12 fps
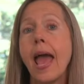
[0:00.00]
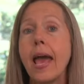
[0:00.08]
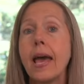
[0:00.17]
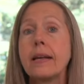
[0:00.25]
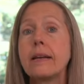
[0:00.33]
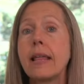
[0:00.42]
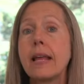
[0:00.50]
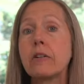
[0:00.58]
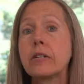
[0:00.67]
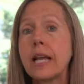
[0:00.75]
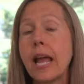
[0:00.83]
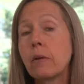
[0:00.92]
And they
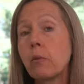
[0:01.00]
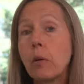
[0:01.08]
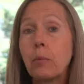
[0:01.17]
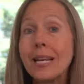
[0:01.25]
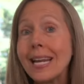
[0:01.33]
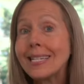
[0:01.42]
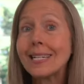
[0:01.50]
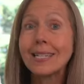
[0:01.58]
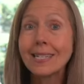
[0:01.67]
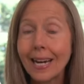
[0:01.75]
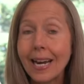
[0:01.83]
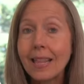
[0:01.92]
are saying, well, we need to
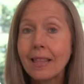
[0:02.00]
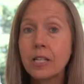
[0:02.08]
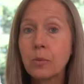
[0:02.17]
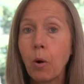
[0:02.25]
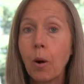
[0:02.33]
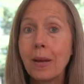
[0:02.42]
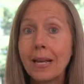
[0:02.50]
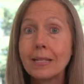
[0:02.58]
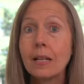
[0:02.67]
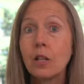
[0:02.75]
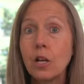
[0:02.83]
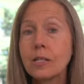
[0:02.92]
study this more because
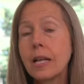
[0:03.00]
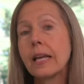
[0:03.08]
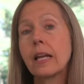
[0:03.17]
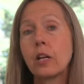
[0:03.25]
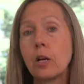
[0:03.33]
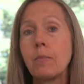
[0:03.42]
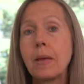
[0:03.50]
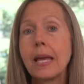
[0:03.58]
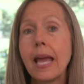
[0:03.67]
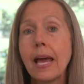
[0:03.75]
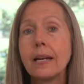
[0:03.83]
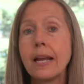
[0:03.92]
it looks like it could be a
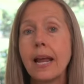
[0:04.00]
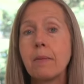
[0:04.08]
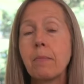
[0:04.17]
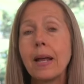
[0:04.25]
candidate.